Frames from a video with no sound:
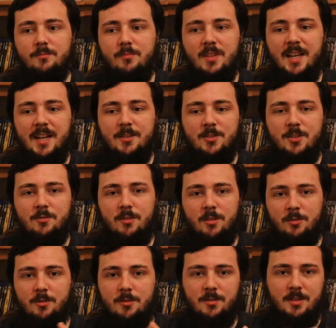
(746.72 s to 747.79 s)
how she
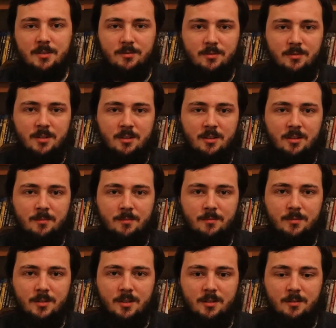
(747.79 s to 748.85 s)
recruits different
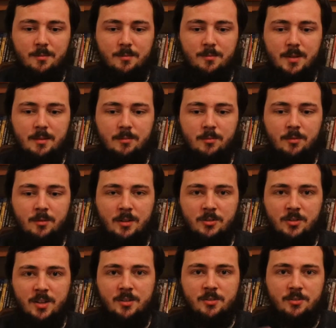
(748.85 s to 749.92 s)
you know, people and
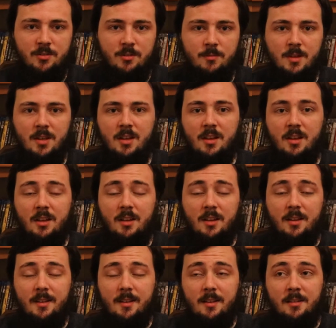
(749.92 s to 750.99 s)
changes them.
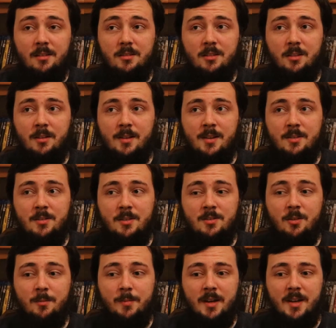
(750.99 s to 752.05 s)
You know, it's
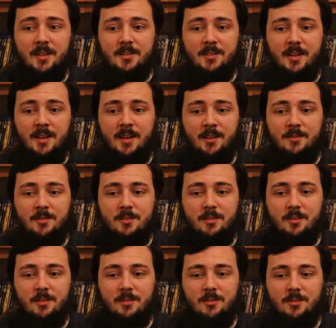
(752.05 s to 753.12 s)
not bad, and you
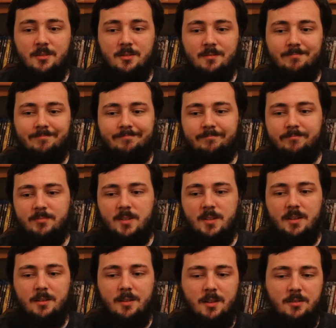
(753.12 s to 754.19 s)
know, just
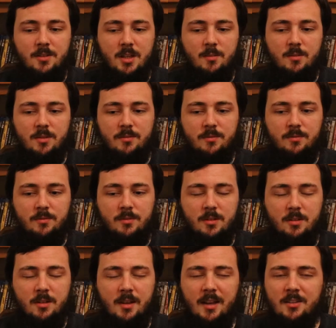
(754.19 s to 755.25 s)
in terms of
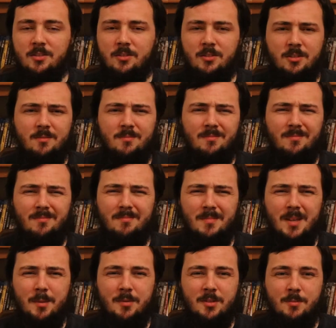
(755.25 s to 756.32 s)
it has got
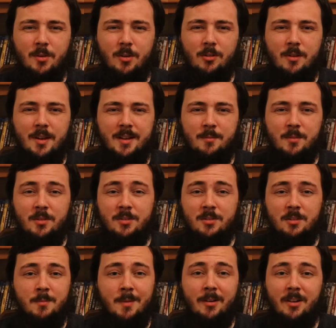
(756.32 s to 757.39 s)
maybe some horror elements
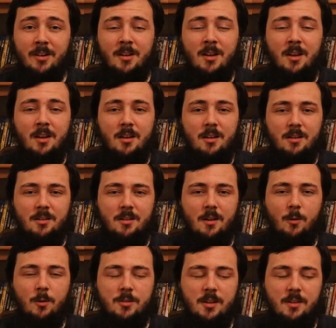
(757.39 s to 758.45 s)
to merit. I
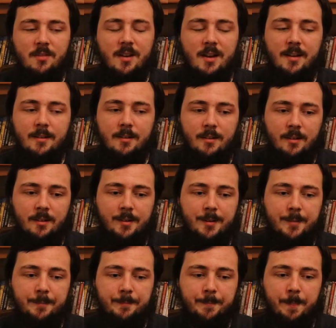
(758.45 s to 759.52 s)
will say that,
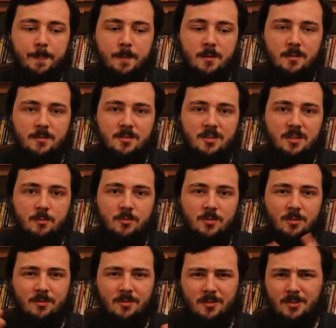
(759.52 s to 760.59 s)
you know, some
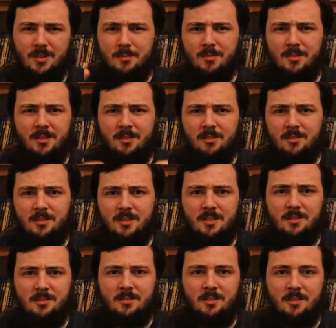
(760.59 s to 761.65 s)
sort of creepiness
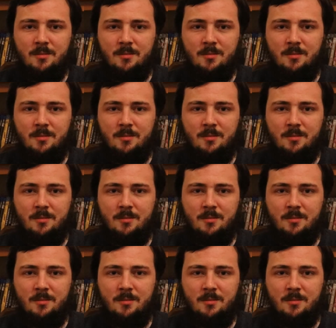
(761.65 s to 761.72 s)
and